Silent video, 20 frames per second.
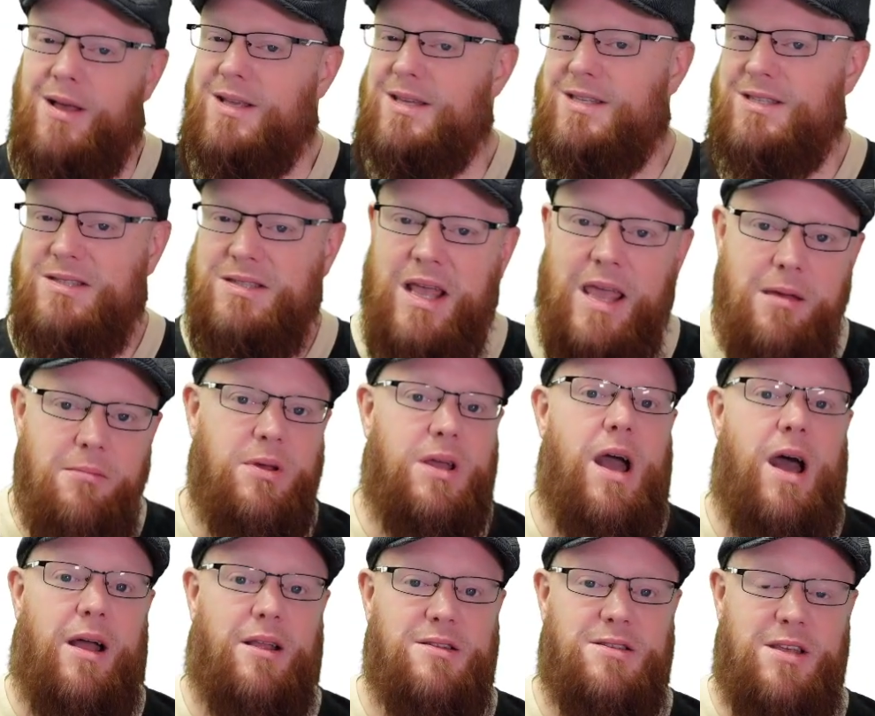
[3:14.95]
Same
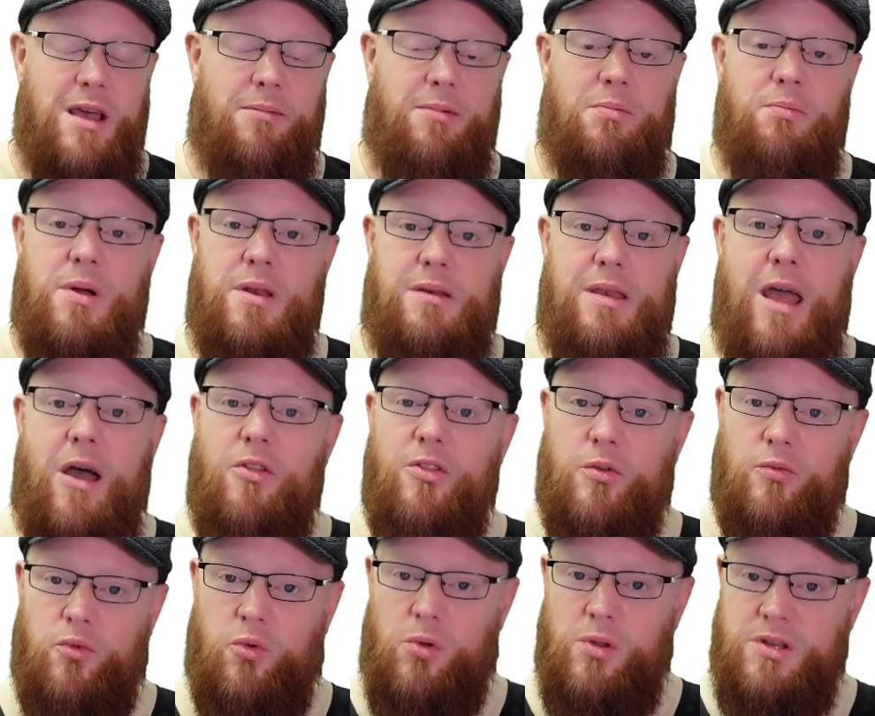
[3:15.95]
concept, but now the
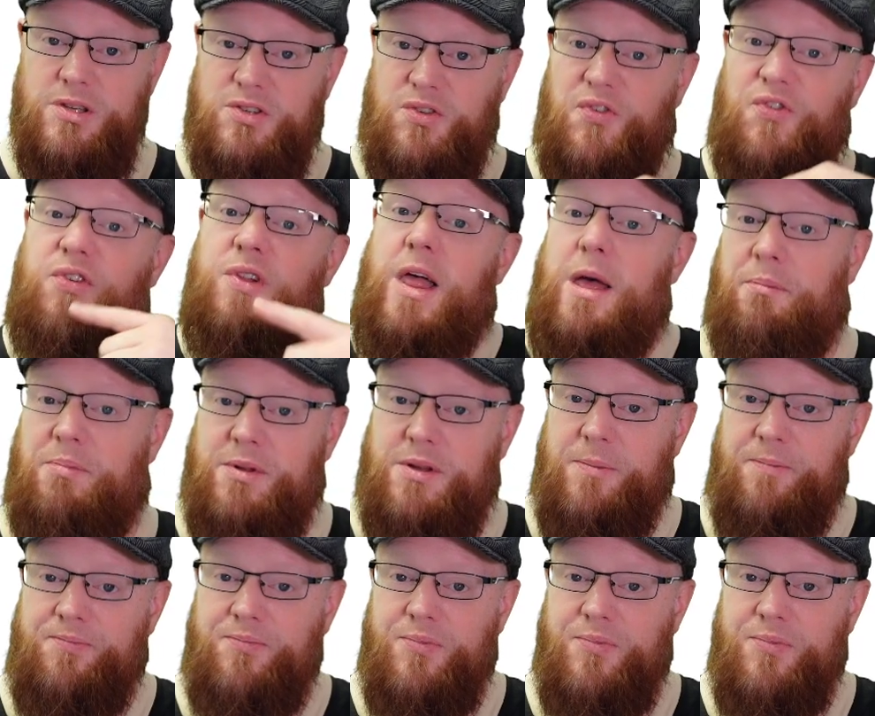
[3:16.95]
rule is flipped,